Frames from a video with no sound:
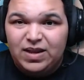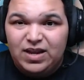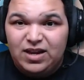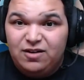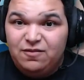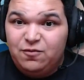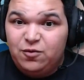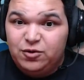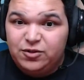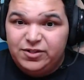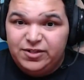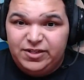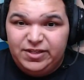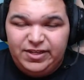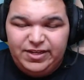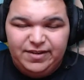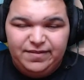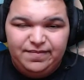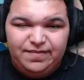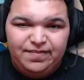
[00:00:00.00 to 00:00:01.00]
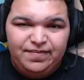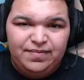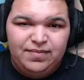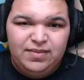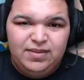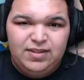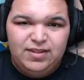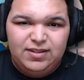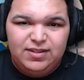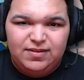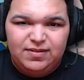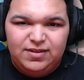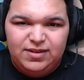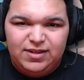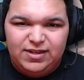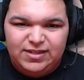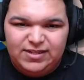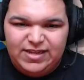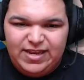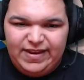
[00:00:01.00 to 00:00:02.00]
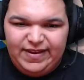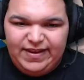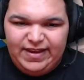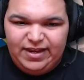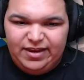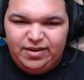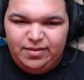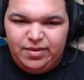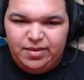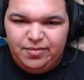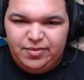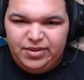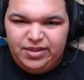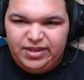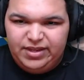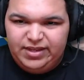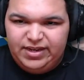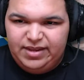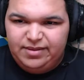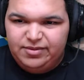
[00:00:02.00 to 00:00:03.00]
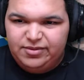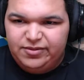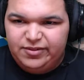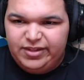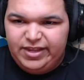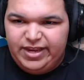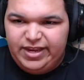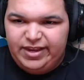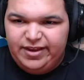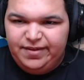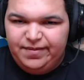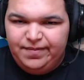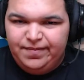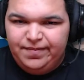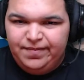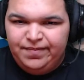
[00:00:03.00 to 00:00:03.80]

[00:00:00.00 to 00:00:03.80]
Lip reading: unfortunately, because I can't come up with nicknames for, like,